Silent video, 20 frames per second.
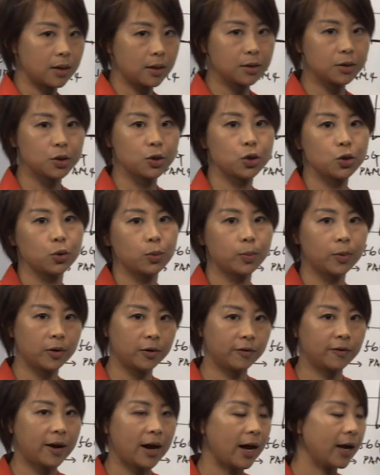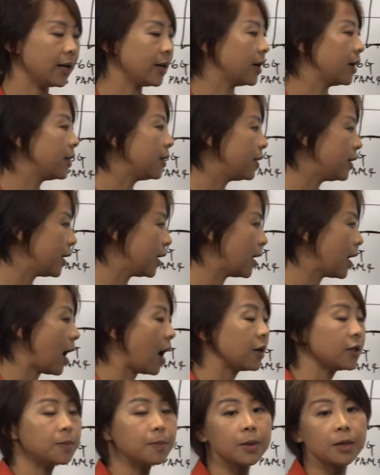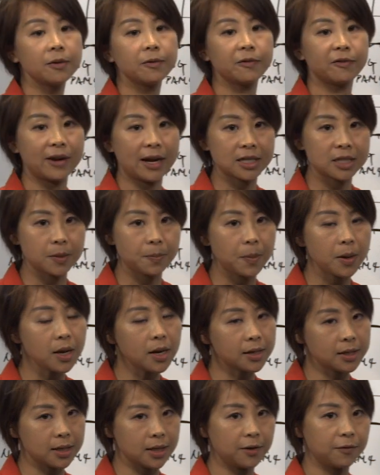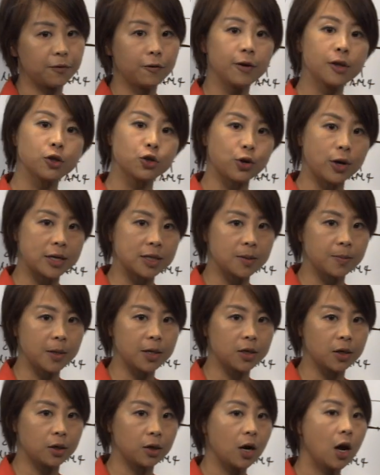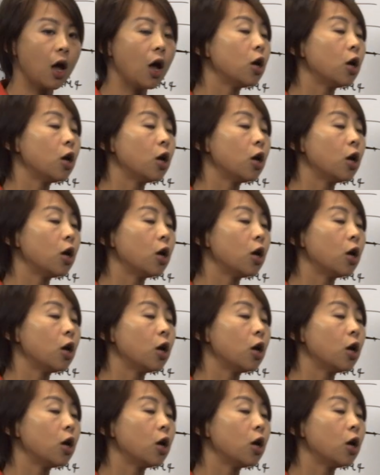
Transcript: us to provide the ultimate flexibility for the transmitter